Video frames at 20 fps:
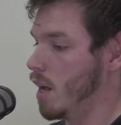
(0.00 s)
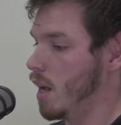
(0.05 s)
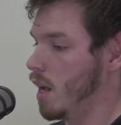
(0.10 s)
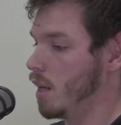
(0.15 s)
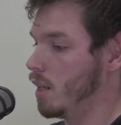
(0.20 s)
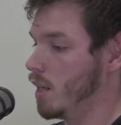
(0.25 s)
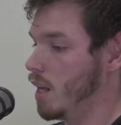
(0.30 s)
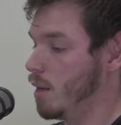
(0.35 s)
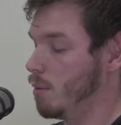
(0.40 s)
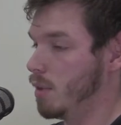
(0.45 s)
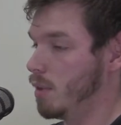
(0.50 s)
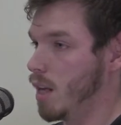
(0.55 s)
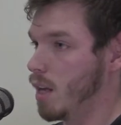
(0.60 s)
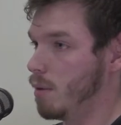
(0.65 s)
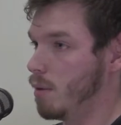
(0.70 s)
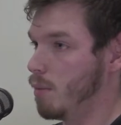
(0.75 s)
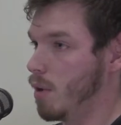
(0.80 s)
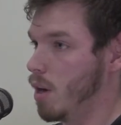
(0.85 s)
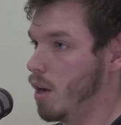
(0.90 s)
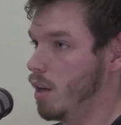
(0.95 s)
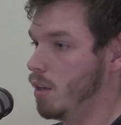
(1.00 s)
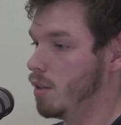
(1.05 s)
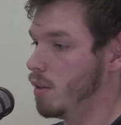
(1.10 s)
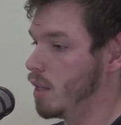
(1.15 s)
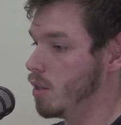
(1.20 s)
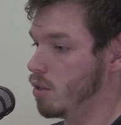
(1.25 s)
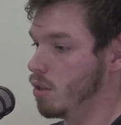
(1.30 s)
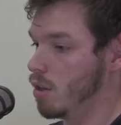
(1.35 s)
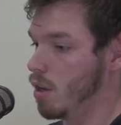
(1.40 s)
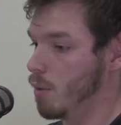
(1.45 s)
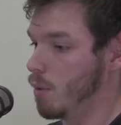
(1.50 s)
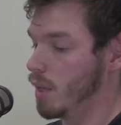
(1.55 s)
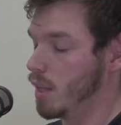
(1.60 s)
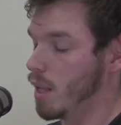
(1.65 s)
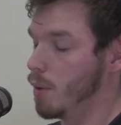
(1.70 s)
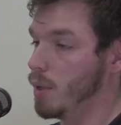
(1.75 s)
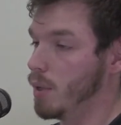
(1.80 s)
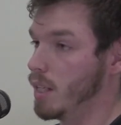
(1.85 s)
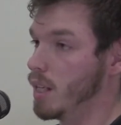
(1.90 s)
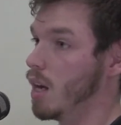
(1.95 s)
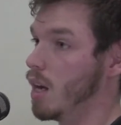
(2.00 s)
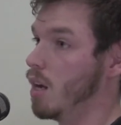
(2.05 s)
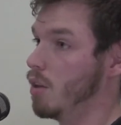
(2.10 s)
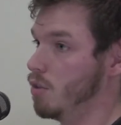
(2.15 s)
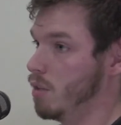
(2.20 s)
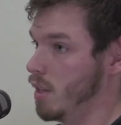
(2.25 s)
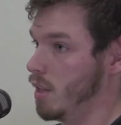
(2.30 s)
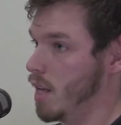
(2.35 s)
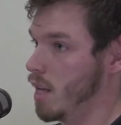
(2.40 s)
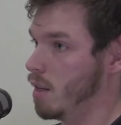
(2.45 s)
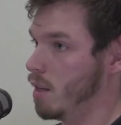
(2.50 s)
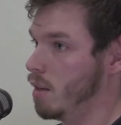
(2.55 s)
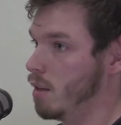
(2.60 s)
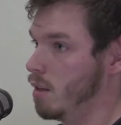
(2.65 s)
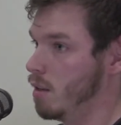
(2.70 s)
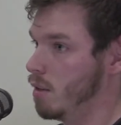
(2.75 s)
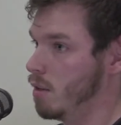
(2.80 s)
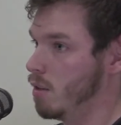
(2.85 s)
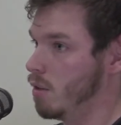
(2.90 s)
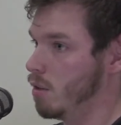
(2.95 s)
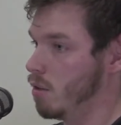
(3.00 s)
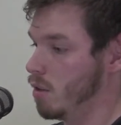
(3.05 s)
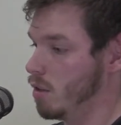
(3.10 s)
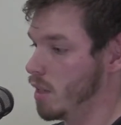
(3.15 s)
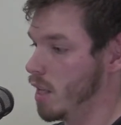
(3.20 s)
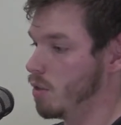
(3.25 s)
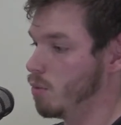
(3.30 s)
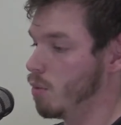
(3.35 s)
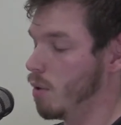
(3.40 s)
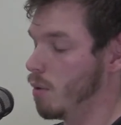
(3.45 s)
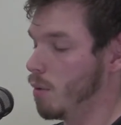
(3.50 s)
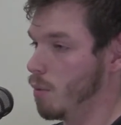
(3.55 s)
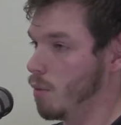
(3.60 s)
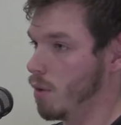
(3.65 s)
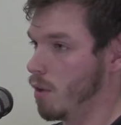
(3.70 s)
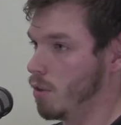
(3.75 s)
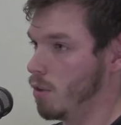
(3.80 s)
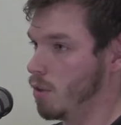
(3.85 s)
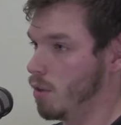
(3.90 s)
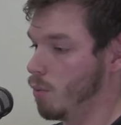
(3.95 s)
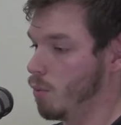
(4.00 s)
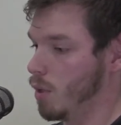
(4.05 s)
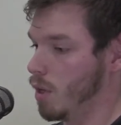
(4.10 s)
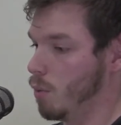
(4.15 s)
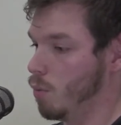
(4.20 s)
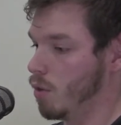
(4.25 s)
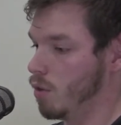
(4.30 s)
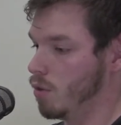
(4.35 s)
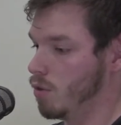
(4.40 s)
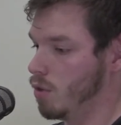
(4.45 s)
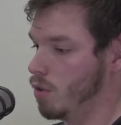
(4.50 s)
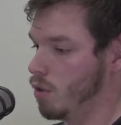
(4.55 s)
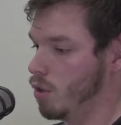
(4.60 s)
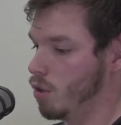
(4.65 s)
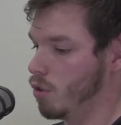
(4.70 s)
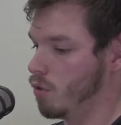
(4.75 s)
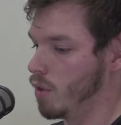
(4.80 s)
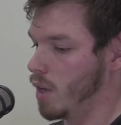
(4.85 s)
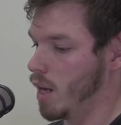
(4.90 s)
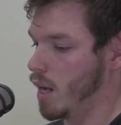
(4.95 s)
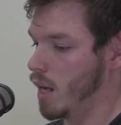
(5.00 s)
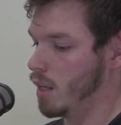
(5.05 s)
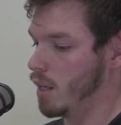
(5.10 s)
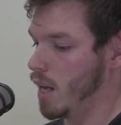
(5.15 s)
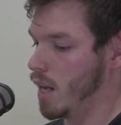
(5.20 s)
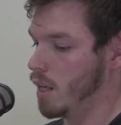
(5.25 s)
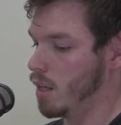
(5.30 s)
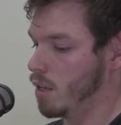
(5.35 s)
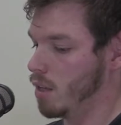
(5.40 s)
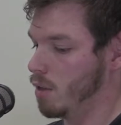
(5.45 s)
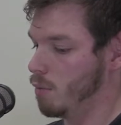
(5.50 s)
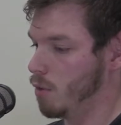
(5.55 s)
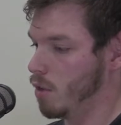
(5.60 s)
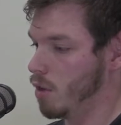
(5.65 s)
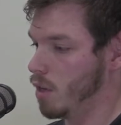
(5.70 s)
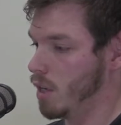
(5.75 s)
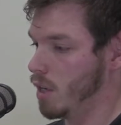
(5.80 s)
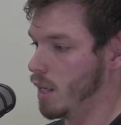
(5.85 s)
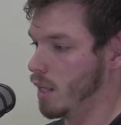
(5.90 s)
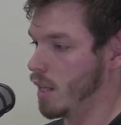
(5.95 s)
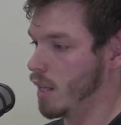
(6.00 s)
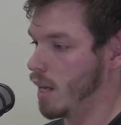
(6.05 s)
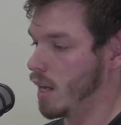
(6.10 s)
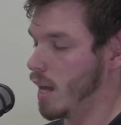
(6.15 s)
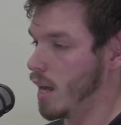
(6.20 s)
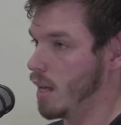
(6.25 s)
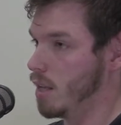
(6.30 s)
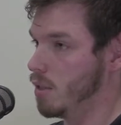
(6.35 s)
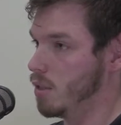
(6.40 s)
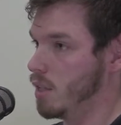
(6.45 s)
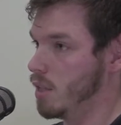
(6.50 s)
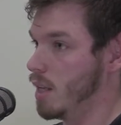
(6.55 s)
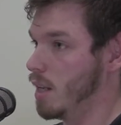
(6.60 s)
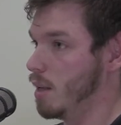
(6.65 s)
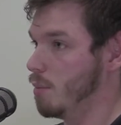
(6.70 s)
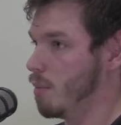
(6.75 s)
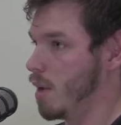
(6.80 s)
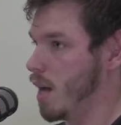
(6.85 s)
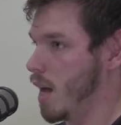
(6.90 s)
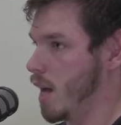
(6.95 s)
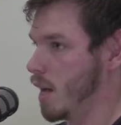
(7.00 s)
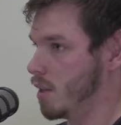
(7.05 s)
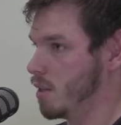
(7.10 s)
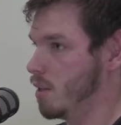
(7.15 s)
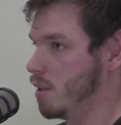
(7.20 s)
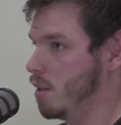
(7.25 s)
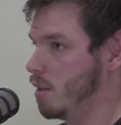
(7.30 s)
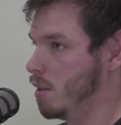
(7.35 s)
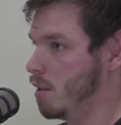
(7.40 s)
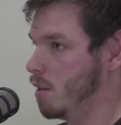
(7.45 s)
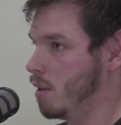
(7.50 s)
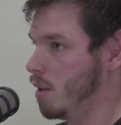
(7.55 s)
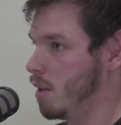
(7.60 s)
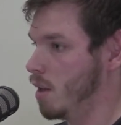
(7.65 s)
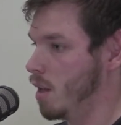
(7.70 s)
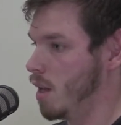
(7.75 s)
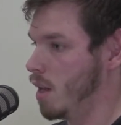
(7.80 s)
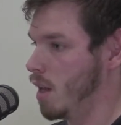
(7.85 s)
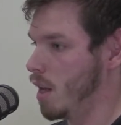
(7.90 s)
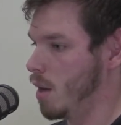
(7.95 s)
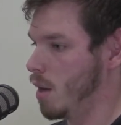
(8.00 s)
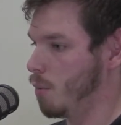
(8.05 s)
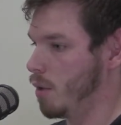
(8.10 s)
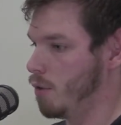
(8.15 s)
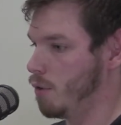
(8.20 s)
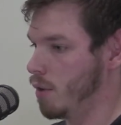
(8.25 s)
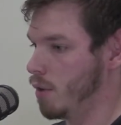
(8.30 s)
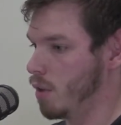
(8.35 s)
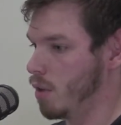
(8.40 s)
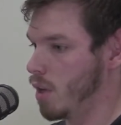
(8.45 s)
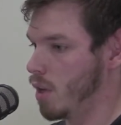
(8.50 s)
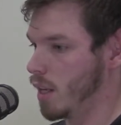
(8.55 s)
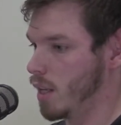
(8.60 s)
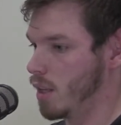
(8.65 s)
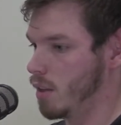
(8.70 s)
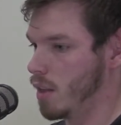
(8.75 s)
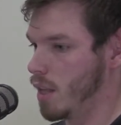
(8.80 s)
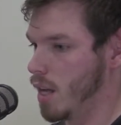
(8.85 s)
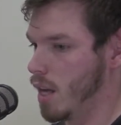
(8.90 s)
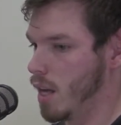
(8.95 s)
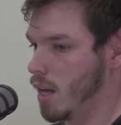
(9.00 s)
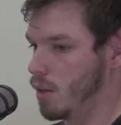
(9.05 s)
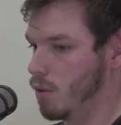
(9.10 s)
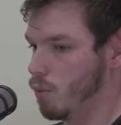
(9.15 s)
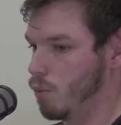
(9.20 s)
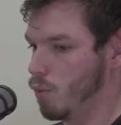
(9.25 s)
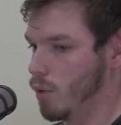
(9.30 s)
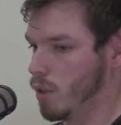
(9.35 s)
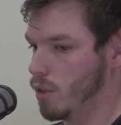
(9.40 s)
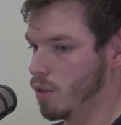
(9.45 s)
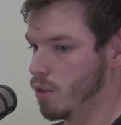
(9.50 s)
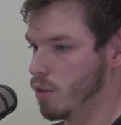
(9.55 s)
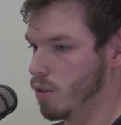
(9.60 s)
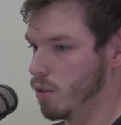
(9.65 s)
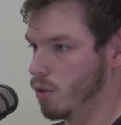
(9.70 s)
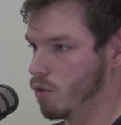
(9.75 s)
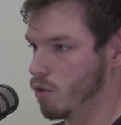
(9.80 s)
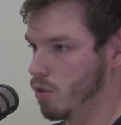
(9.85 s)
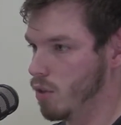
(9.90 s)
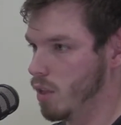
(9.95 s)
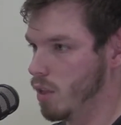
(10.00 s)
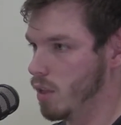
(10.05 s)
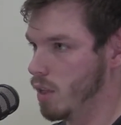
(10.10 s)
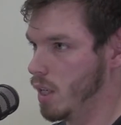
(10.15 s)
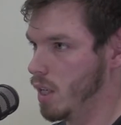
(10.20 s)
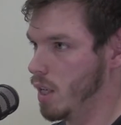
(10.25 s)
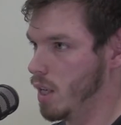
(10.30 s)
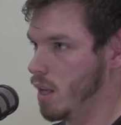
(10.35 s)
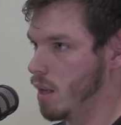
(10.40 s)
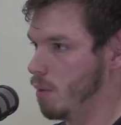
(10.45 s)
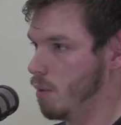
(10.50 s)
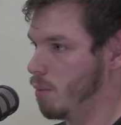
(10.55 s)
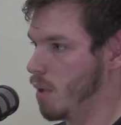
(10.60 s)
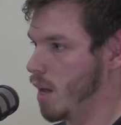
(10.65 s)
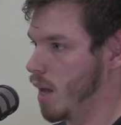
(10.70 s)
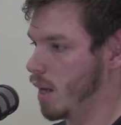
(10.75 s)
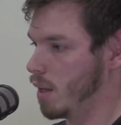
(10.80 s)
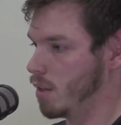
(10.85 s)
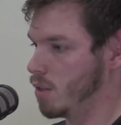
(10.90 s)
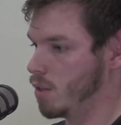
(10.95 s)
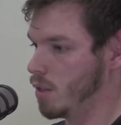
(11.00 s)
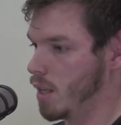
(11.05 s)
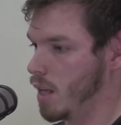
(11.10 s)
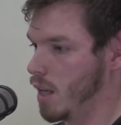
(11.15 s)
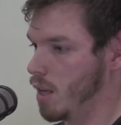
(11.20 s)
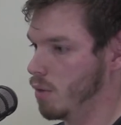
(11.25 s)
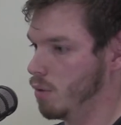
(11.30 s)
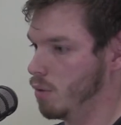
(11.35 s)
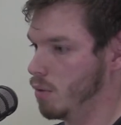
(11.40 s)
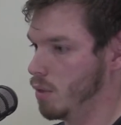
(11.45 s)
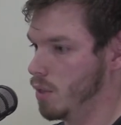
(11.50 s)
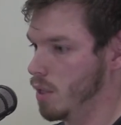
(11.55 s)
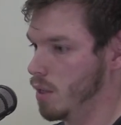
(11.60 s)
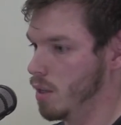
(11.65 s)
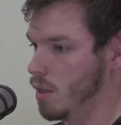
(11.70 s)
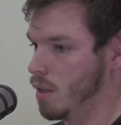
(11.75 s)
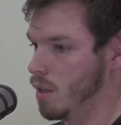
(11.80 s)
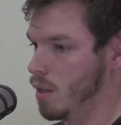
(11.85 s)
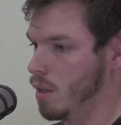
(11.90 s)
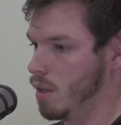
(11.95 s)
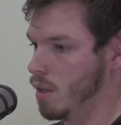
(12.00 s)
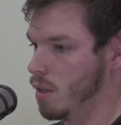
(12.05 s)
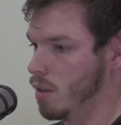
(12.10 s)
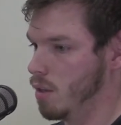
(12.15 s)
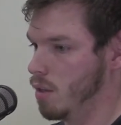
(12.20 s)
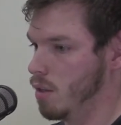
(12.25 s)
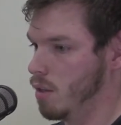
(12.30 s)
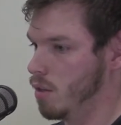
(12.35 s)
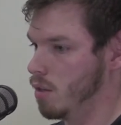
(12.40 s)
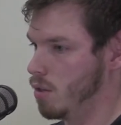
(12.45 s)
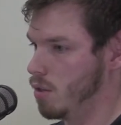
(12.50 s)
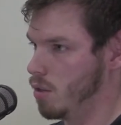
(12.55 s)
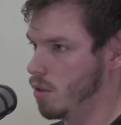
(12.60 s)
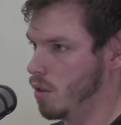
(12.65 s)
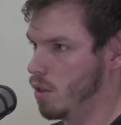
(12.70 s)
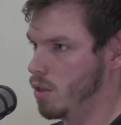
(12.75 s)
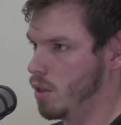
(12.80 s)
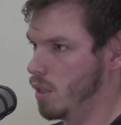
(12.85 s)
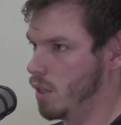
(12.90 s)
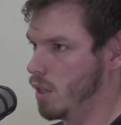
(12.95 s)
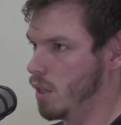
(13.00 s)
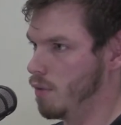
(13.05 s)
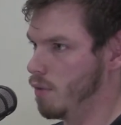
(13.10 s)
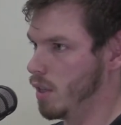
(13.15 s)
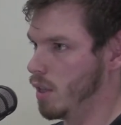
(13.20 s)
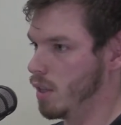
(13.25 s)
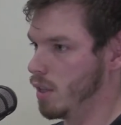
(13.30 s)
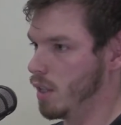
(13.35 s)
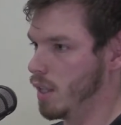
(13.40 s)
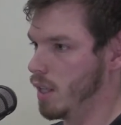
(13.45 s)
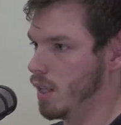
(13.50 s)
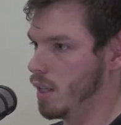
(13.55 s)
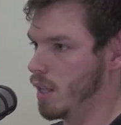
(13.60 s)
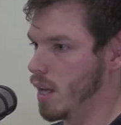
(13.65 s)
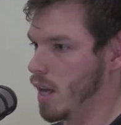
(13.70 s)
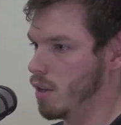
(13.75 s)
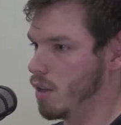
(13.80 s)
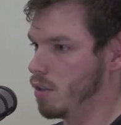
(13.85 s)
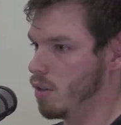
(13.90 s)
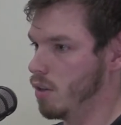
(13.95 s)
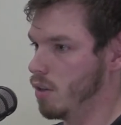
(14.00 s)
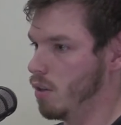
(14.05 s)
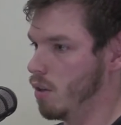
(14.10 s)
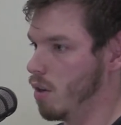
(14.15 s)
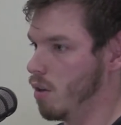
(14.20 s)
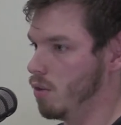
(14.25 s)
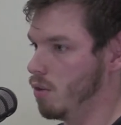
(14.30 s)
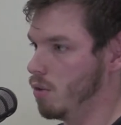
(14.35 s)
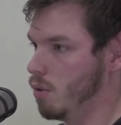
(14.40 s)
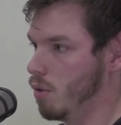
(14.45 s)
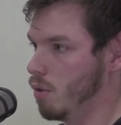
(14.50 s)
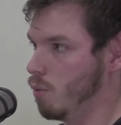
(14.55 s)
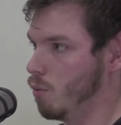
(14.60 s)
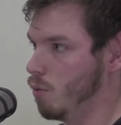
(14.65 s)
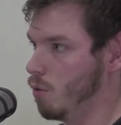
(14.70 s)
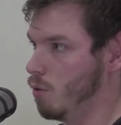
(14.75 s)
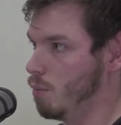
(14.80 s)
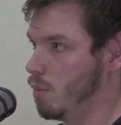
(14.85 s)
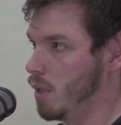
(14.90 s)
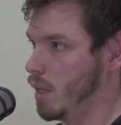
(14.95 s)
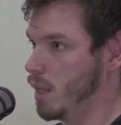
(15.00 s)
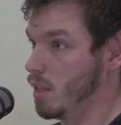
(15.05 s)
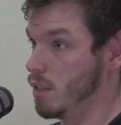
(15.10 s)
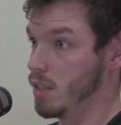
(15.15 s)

And keeping that in mind, there's no way that we can't do that, because that's what we want to do. We want to create a community that has impact. And we feel like that with children, the impact scales so significantly that to not do it would be